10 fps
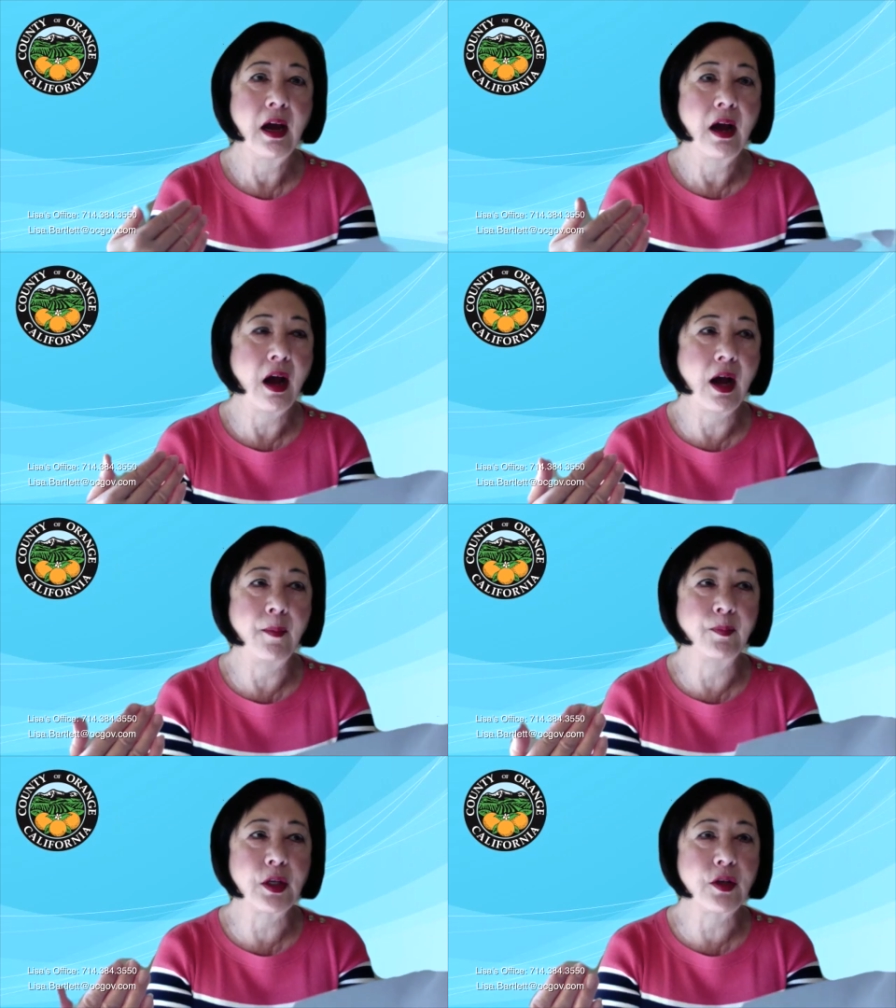
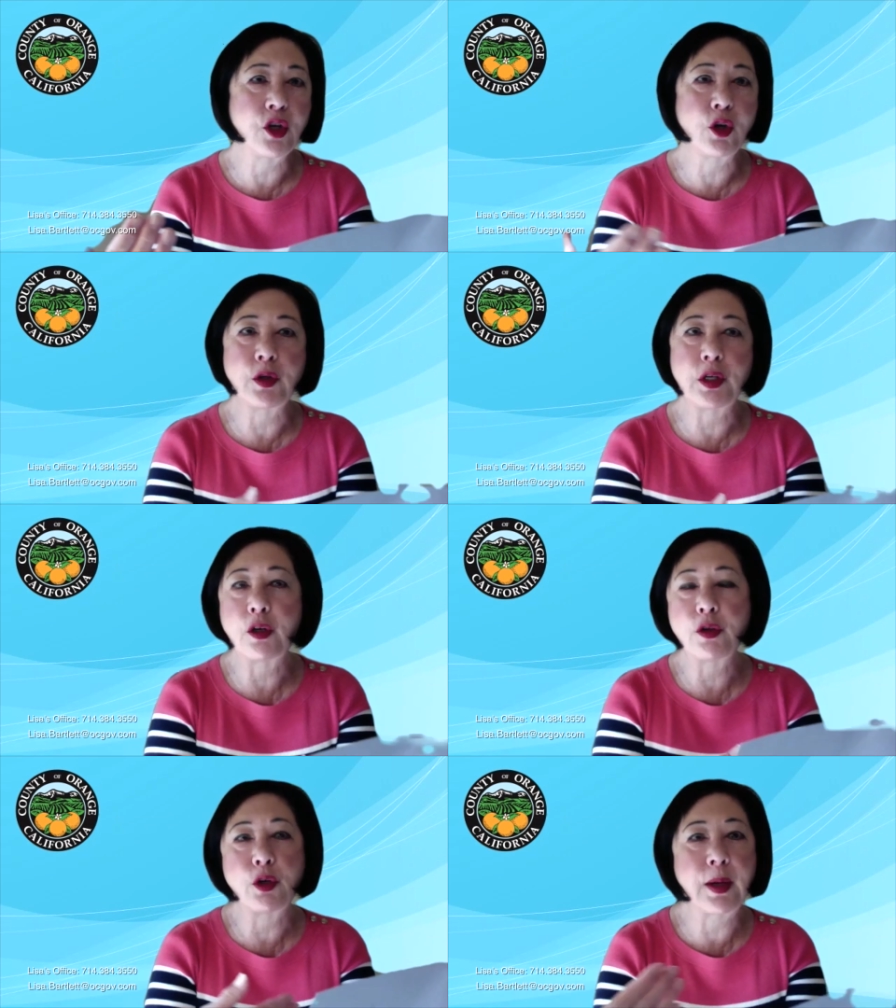um, your, you know,
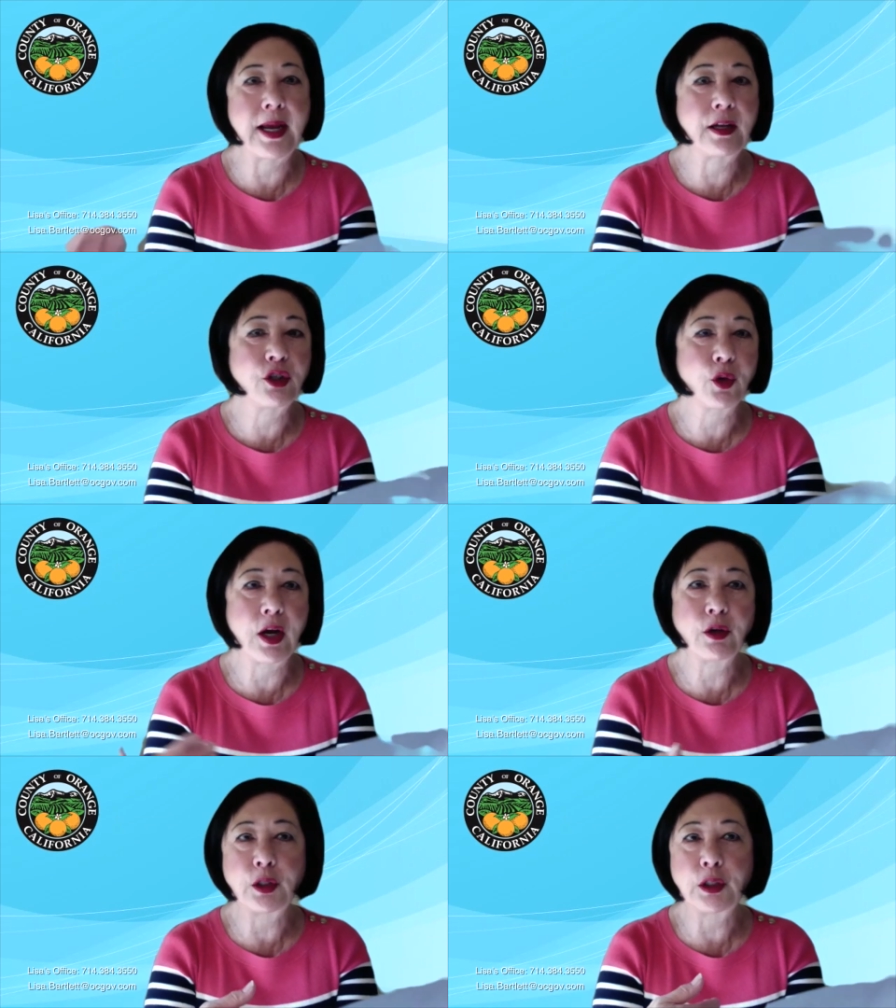your aunt or
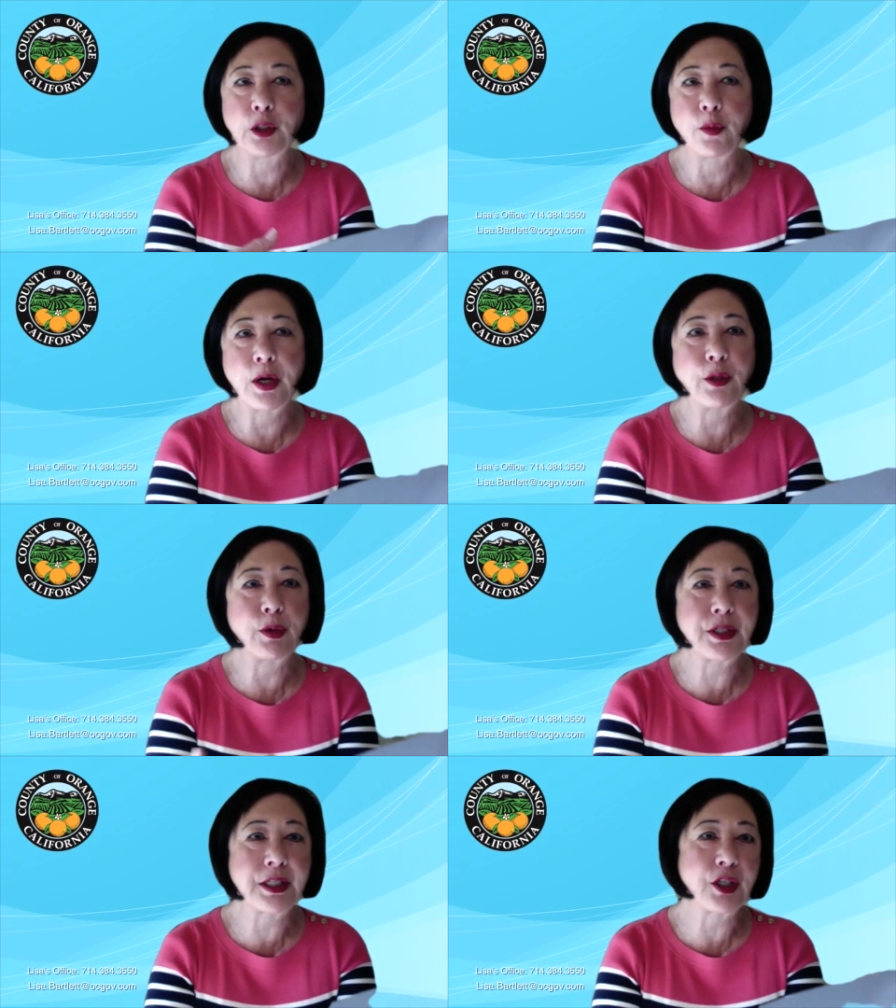uncle or brother or
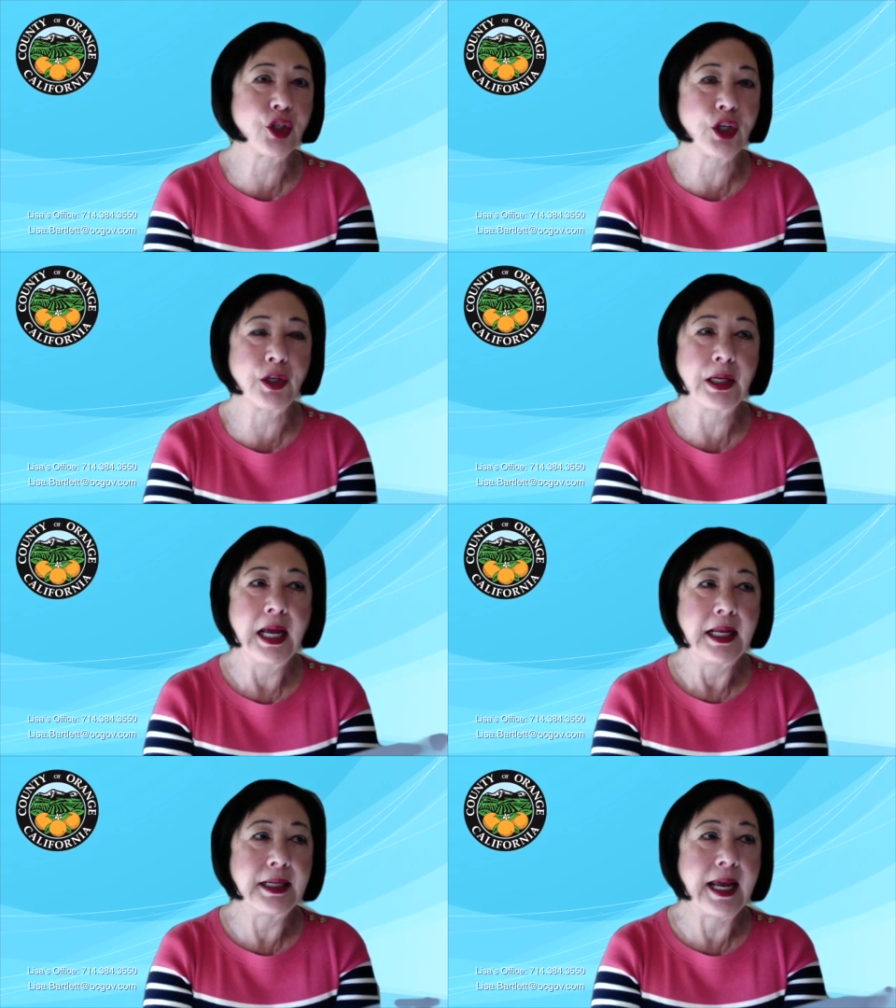sister
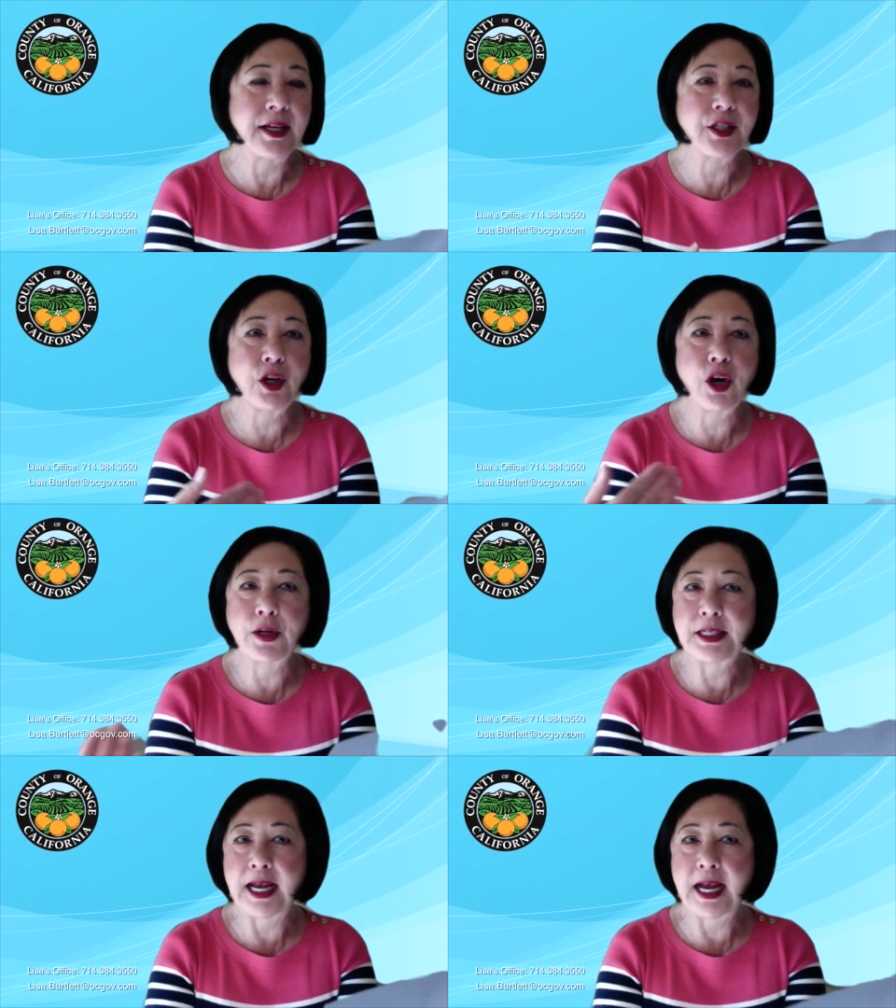has a heart
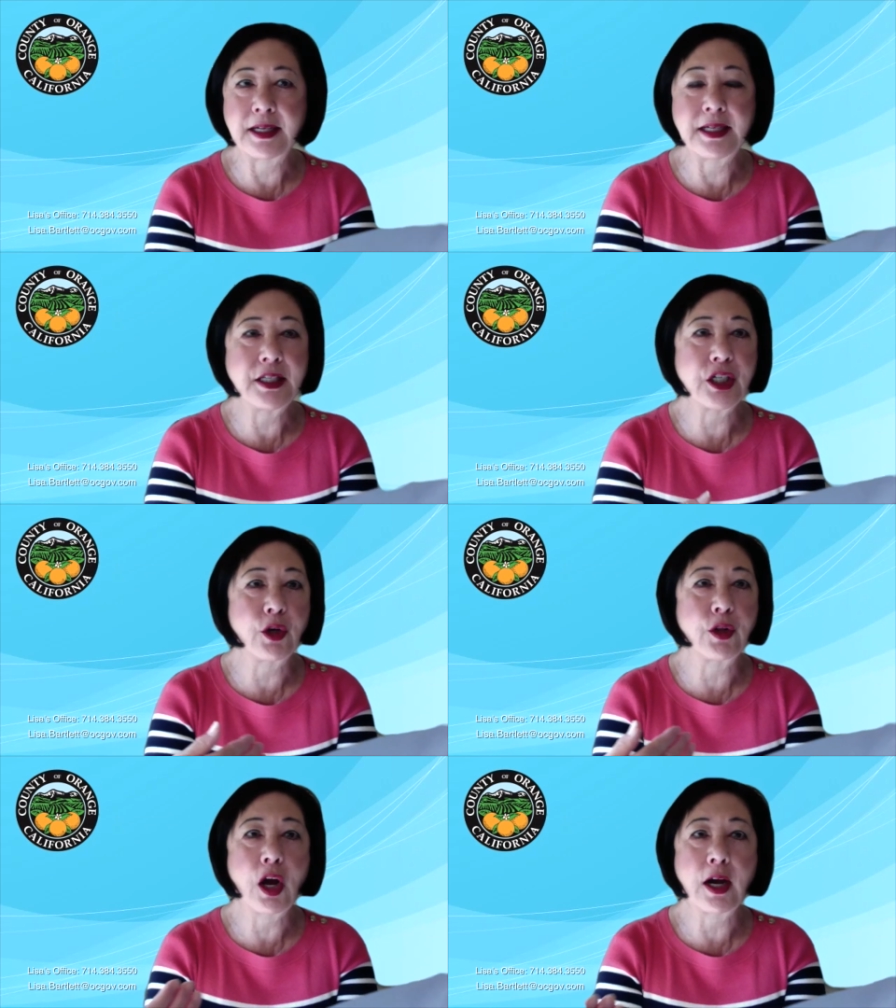attack and needs to go
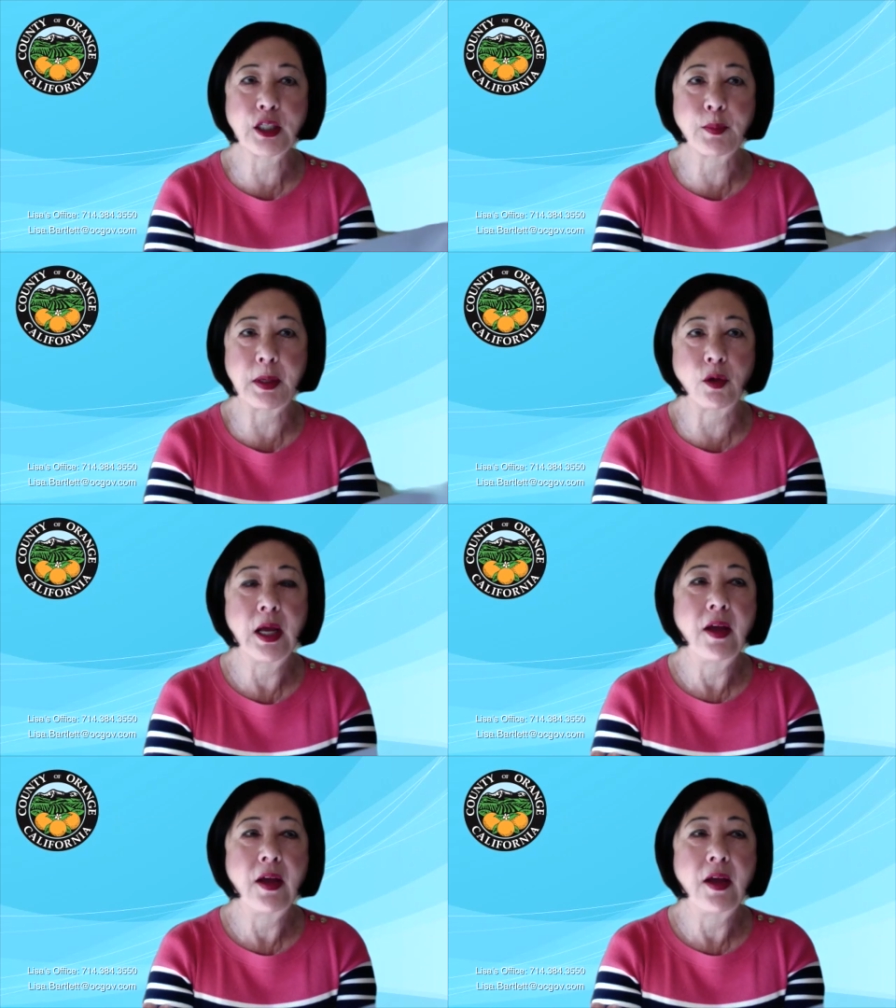to the hospital,